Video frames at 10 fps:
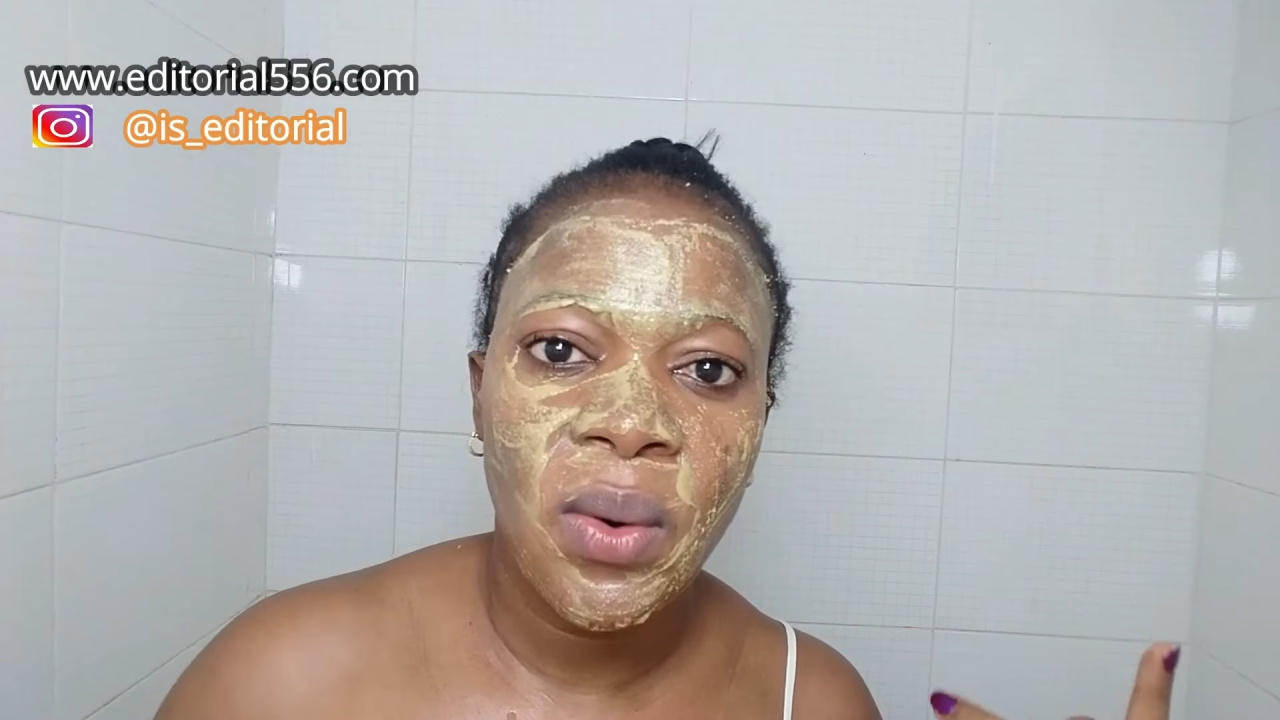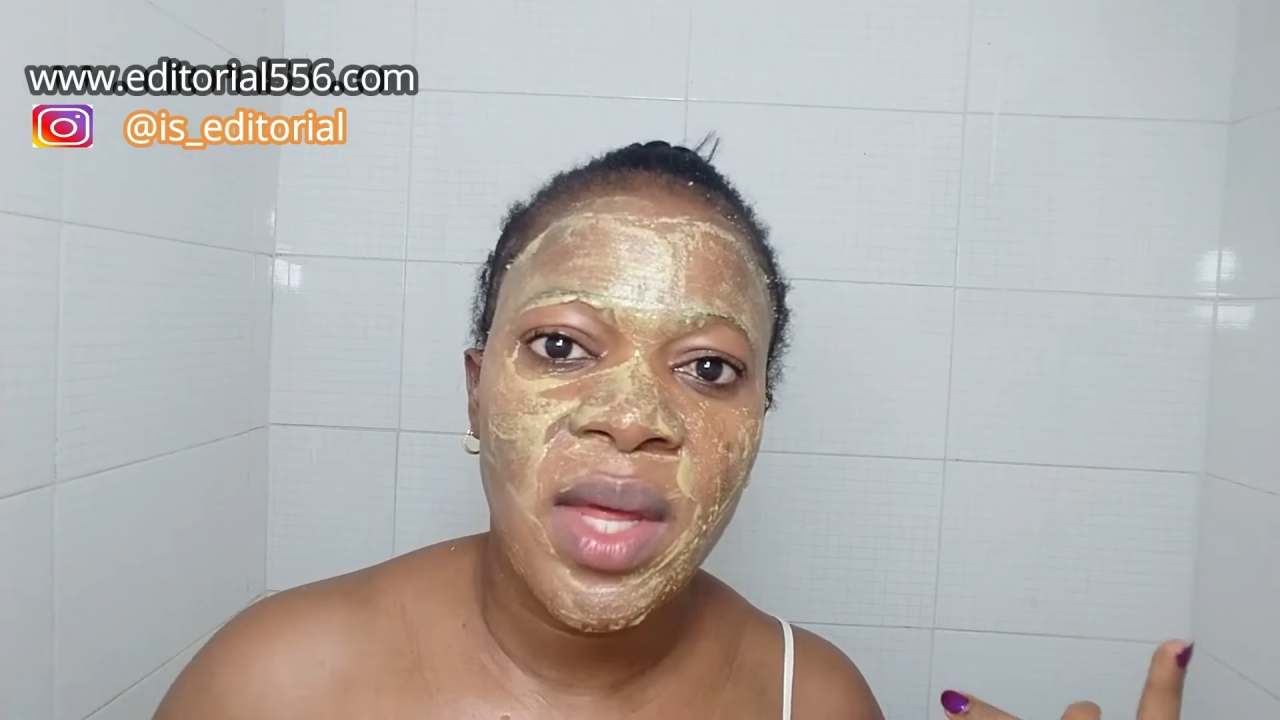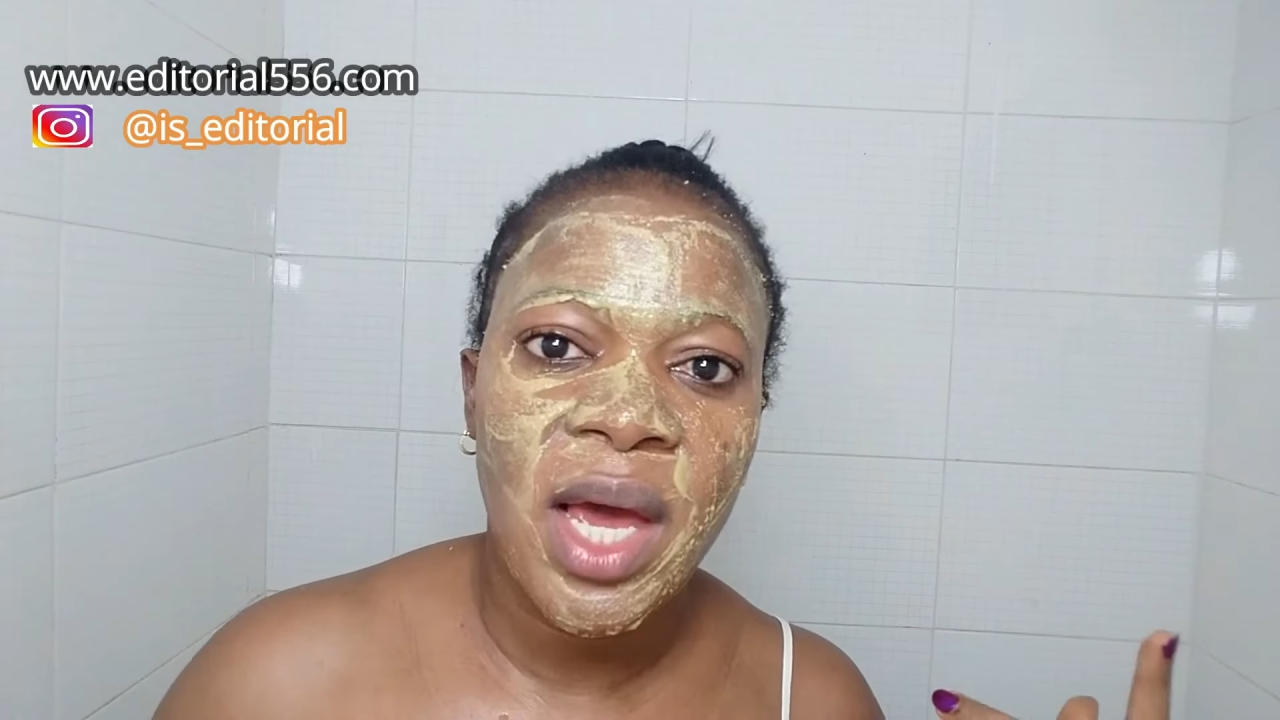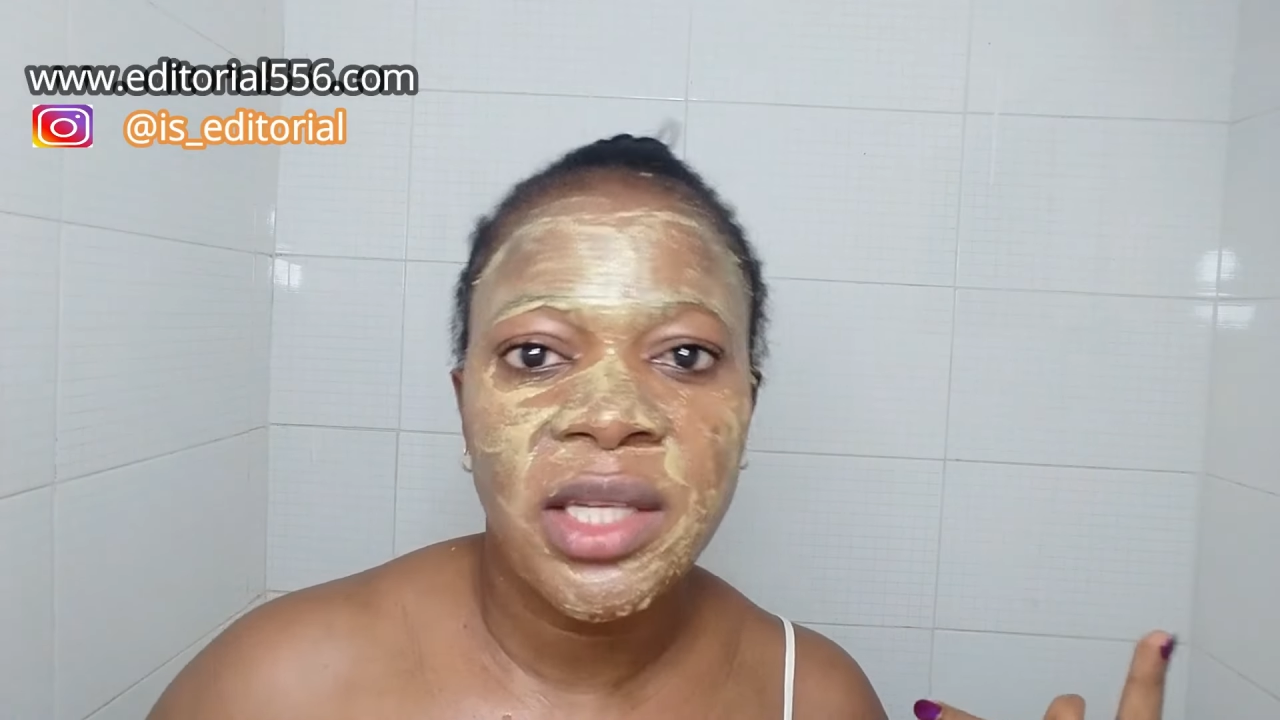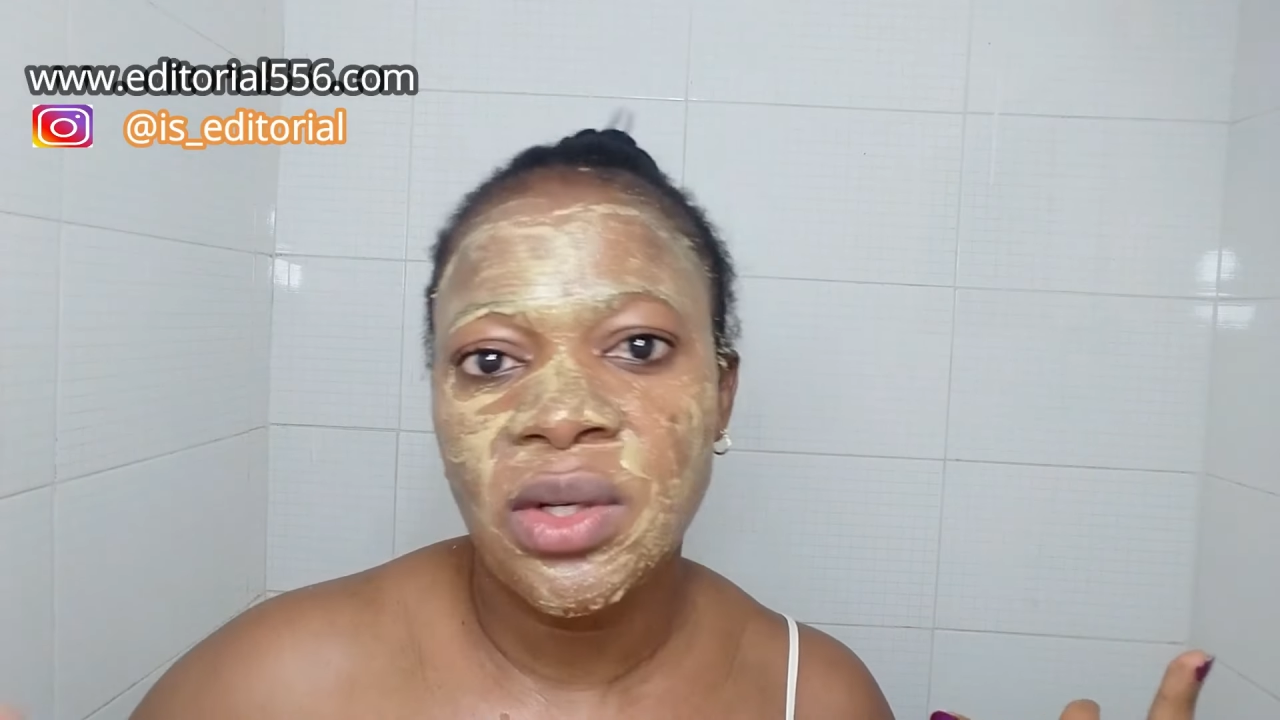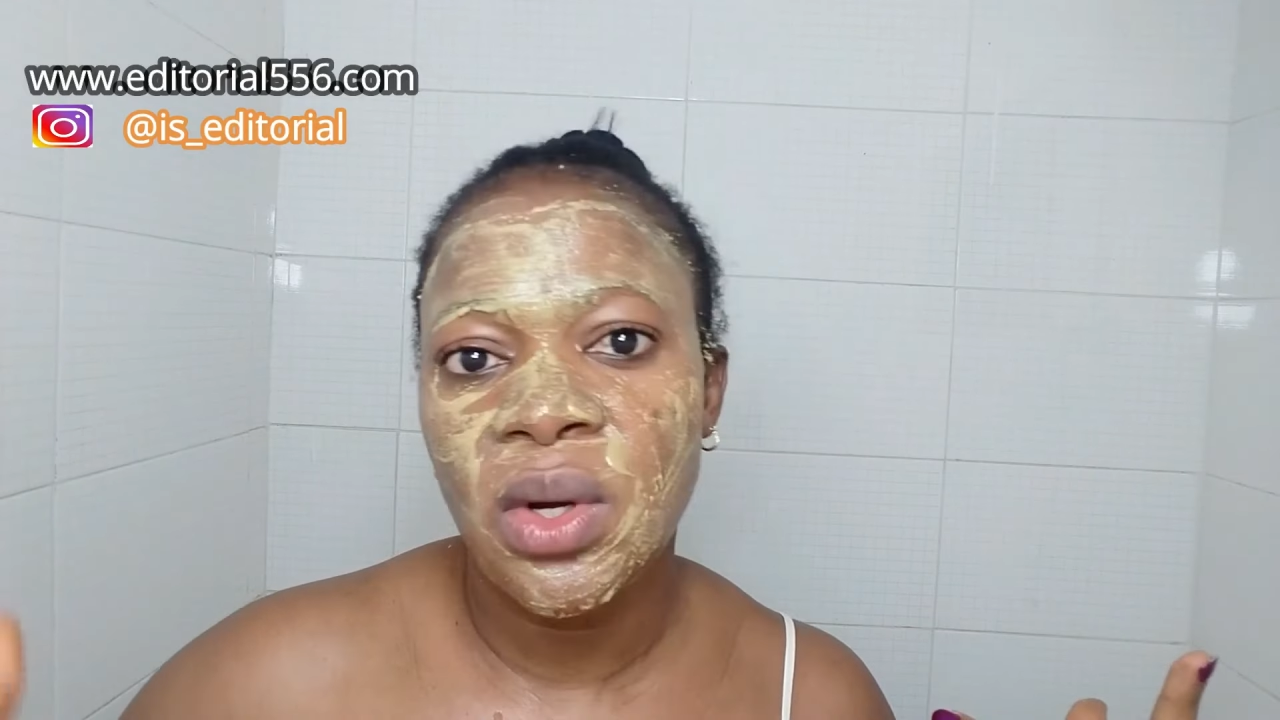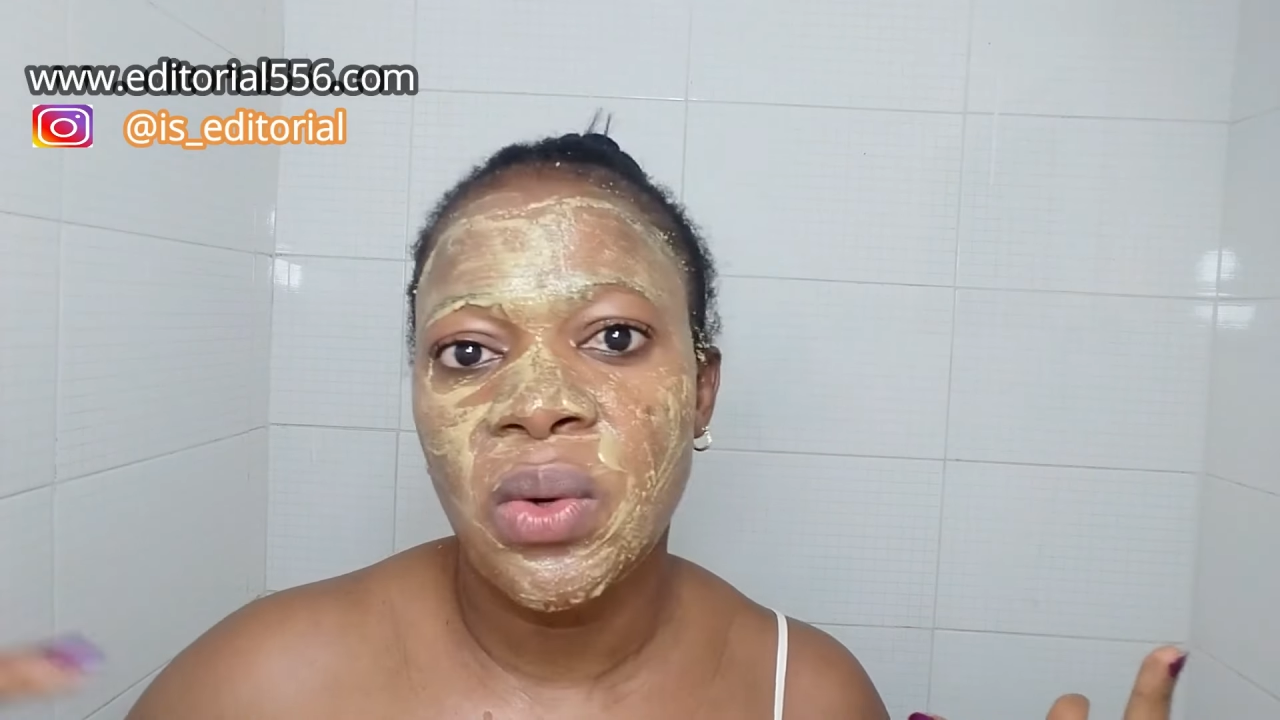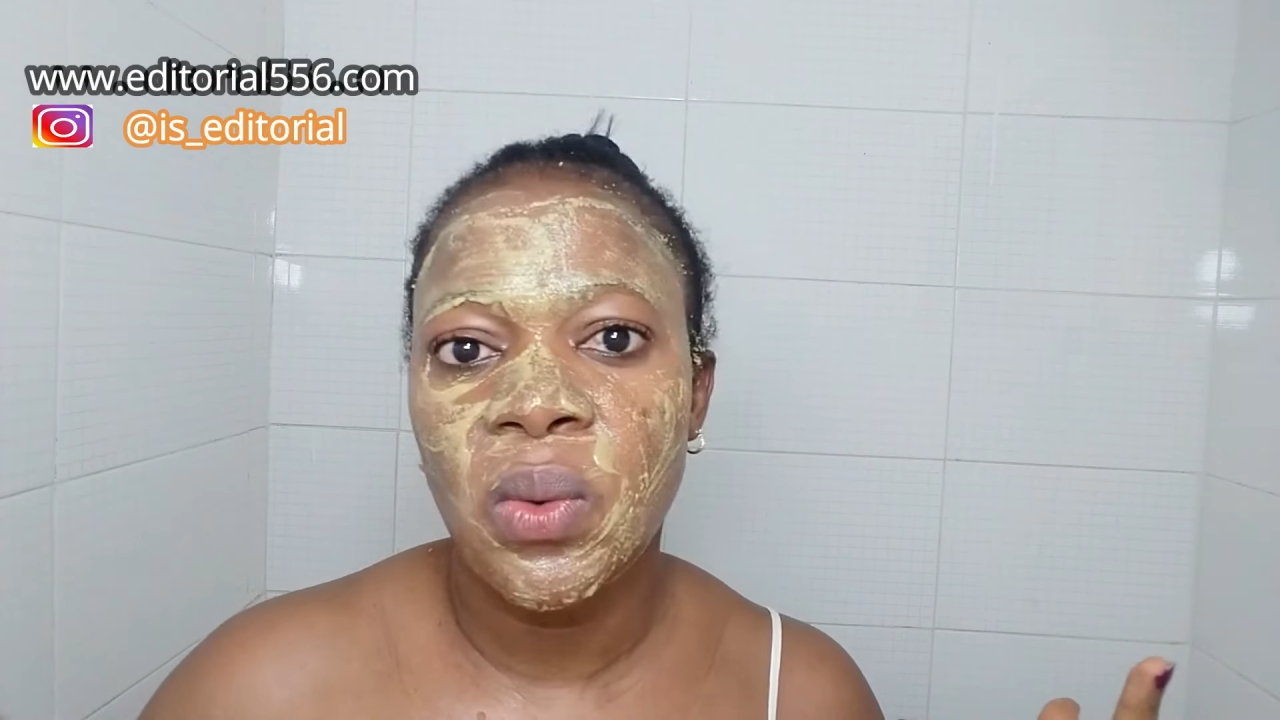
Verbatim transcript: that it's going to